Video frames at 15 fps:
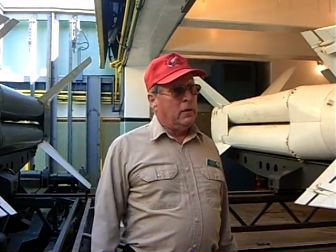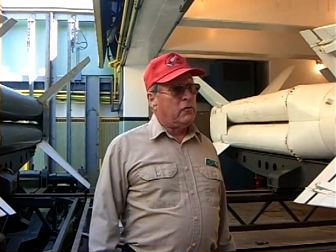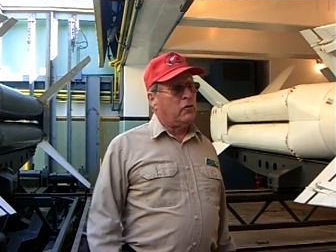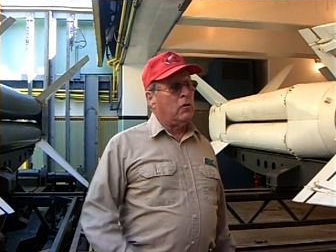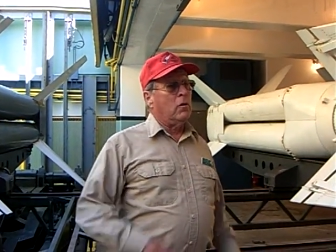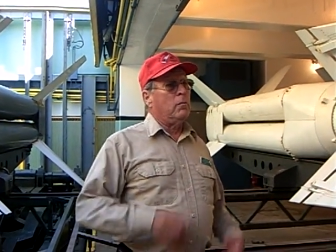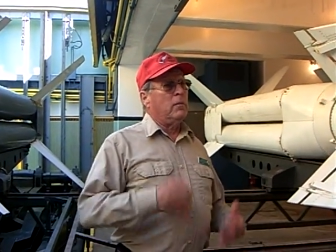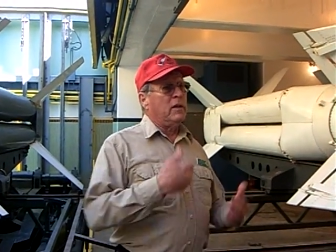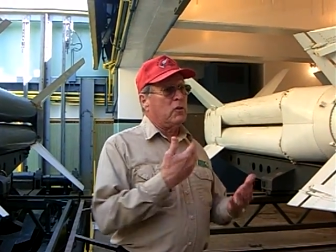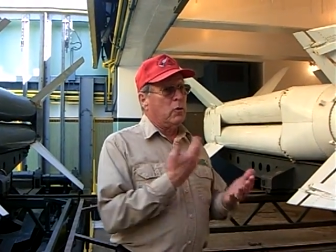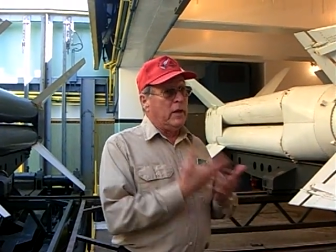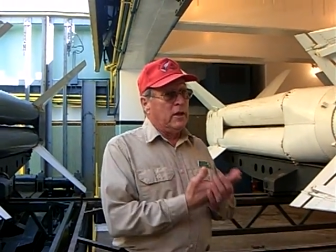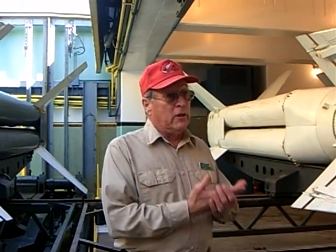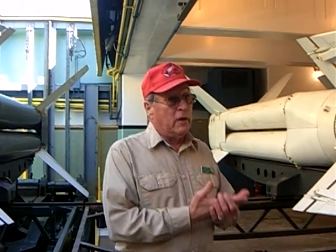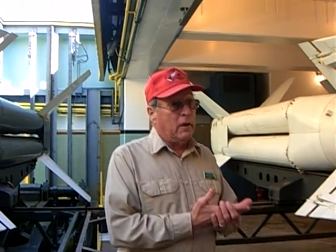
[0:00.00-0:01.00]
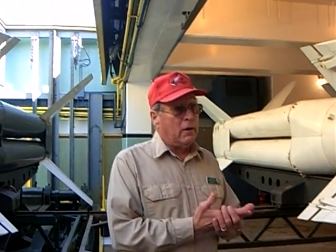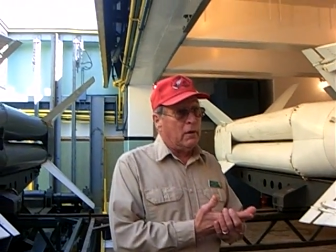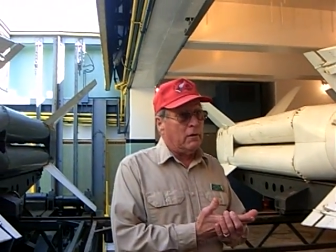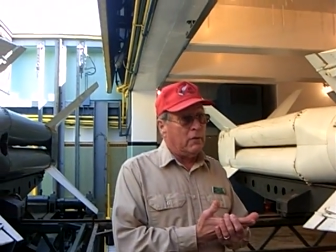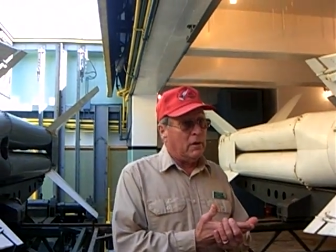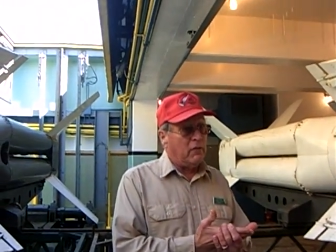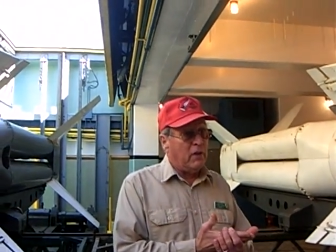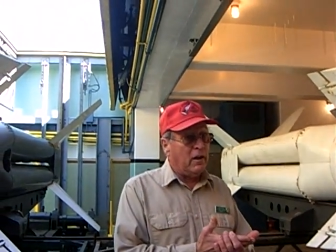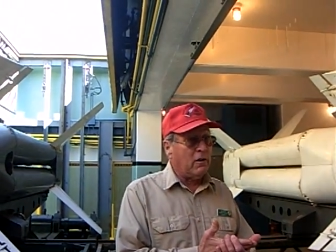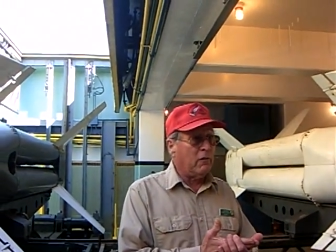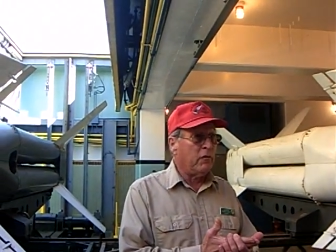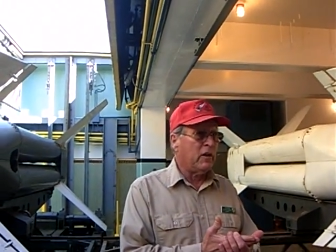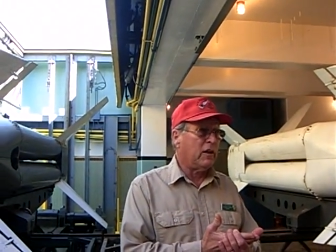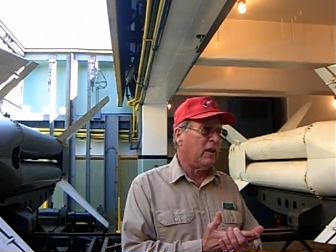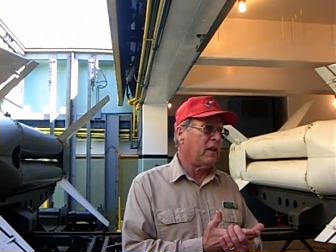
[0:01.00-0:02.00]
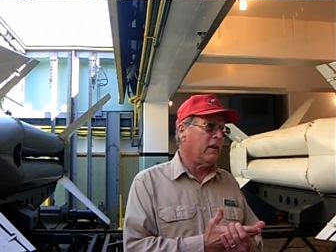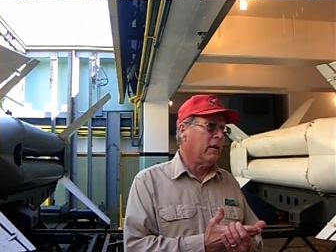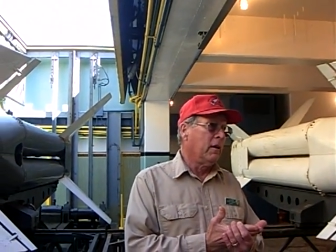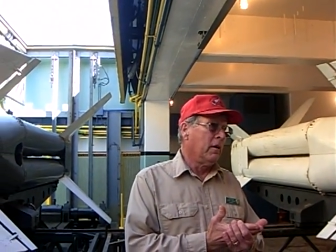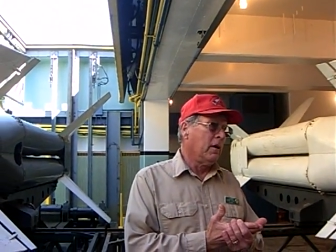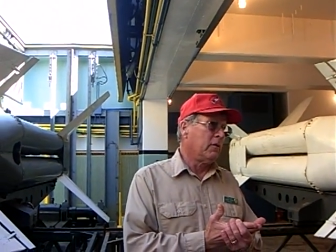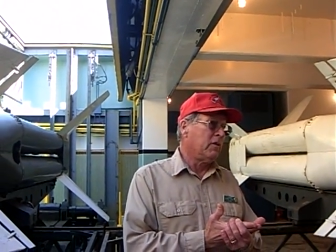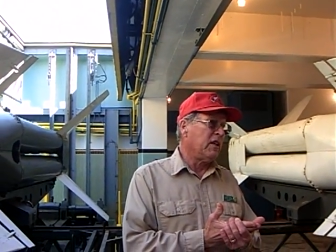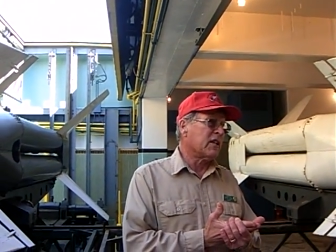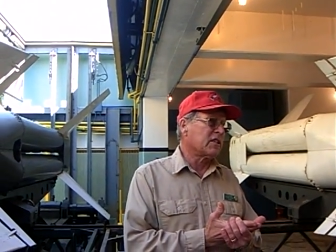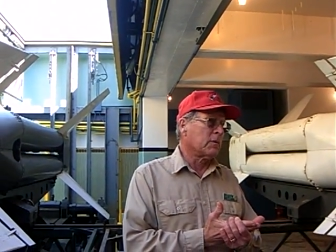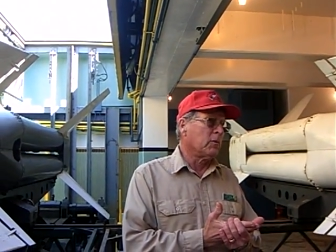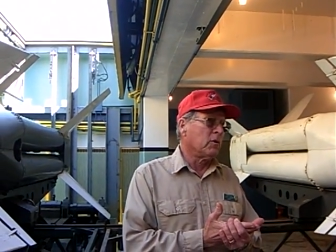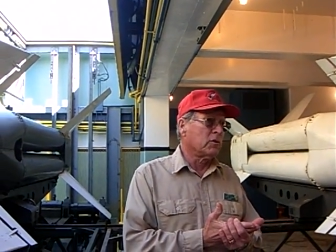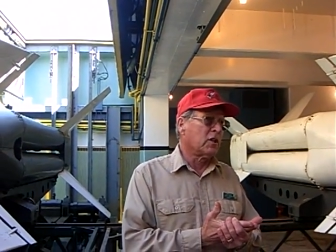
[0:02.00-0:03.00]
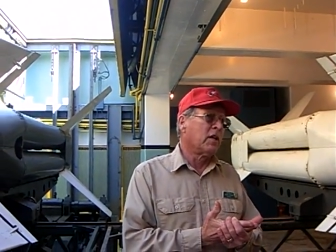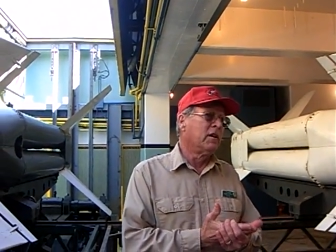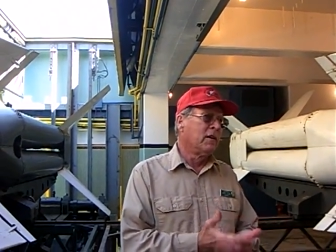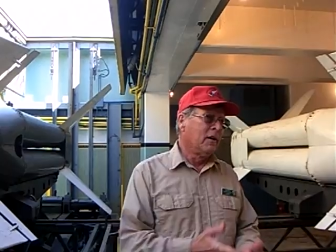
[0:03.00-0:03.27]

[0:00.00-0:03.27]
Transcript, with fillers: So between the 150 decibels